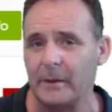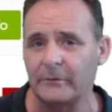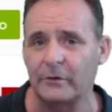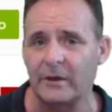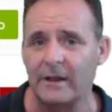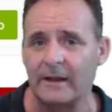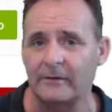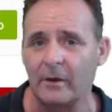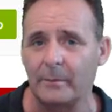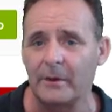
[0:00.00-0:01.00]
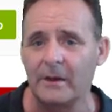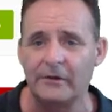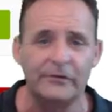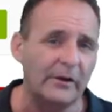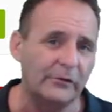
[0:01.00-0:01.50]
be able to connect up
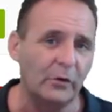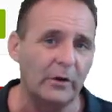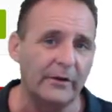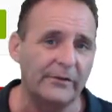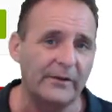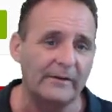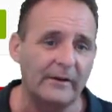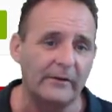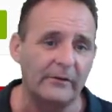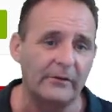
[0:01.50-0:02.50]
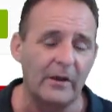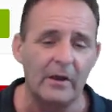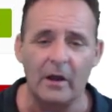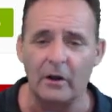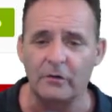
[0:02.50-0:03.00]
and change all of the settings
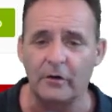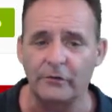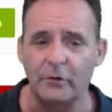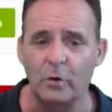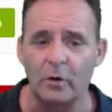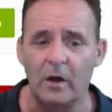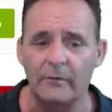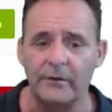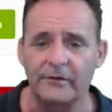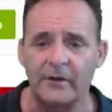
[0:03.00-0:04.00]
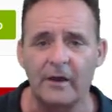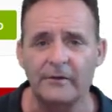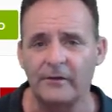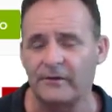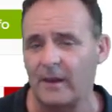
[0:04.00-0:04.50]
across all of the
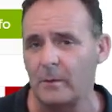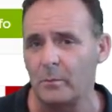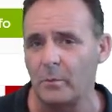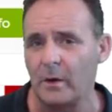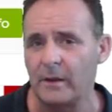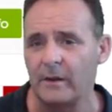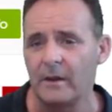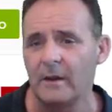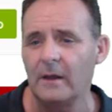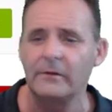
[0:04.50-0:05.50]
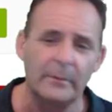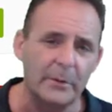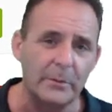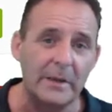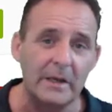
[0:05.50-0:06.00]
sites. The same with
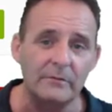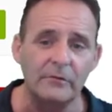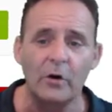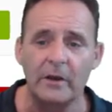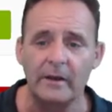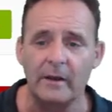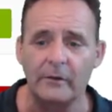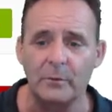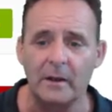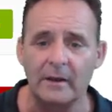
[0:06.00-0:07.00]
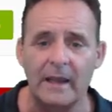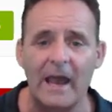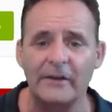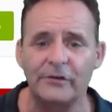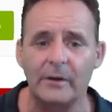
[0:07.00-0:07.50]
W P Rocket as well, a
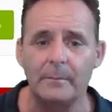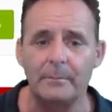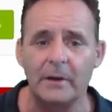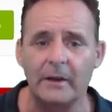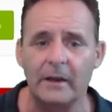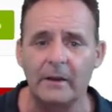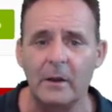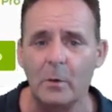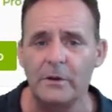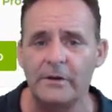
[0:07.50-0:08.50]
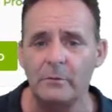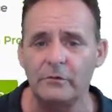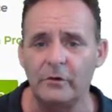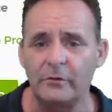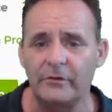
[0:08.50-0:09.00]
cache-in plugin. We
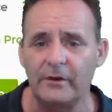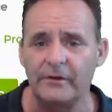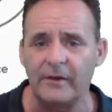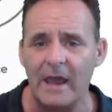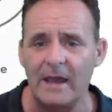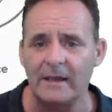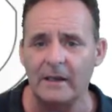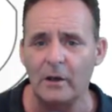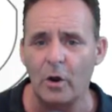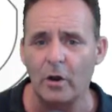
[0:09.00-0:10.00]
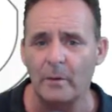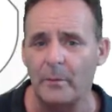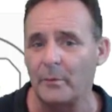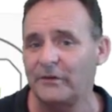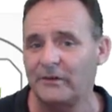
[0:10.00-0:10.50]
don't use these any longer,
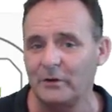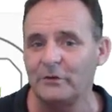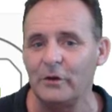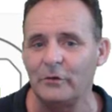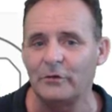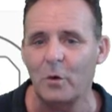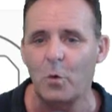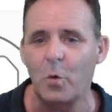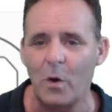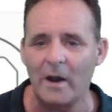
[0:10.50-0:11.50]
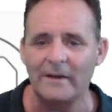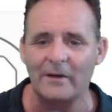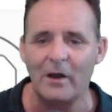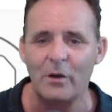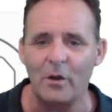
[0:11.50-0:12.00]
but we still use quite
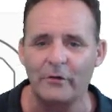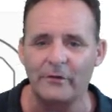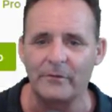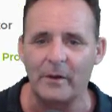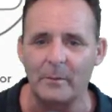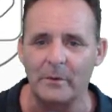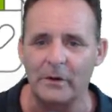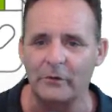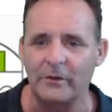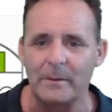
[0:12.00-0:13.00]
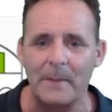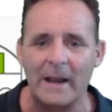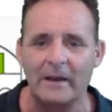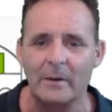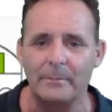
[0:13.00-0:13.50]
a lot of them. We use the
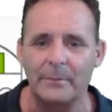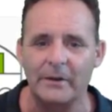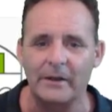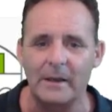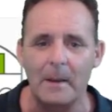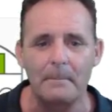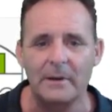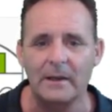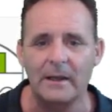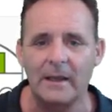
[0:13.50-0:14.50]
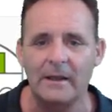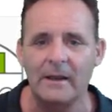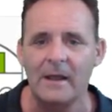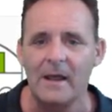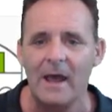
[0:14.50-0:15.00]
Backup Buddy plugin,